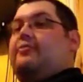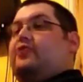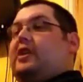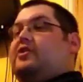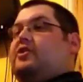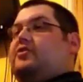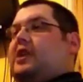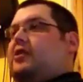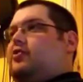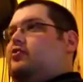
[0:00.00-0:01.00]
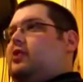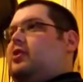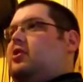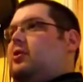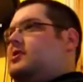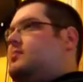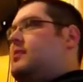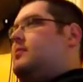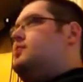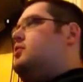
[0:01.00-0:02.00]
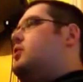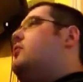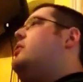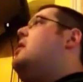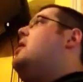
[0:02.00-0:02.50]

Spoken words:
Dragon Strike or Dragon Quest, whatever it was called,